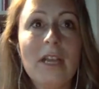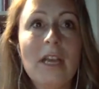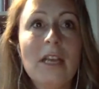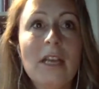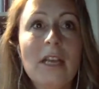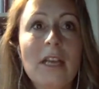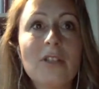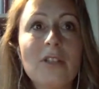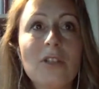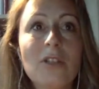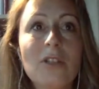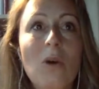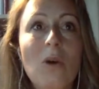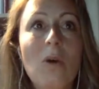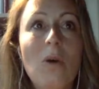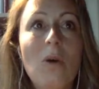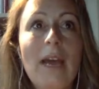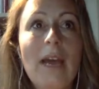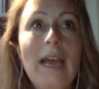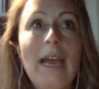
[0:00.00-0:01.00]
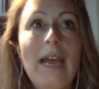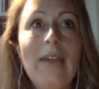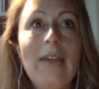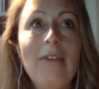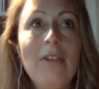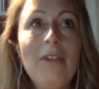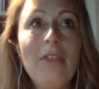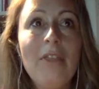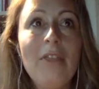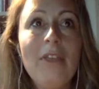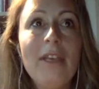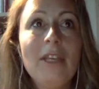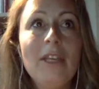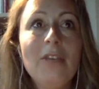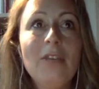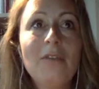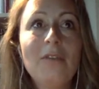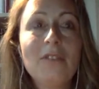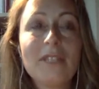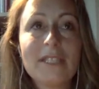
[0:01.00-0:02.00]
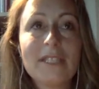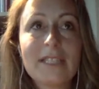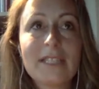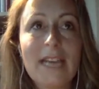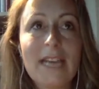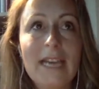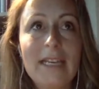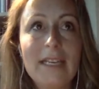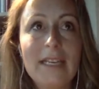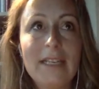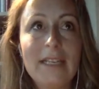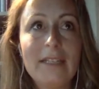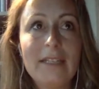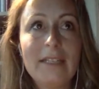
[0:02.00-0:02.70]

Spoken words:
So everything you've decided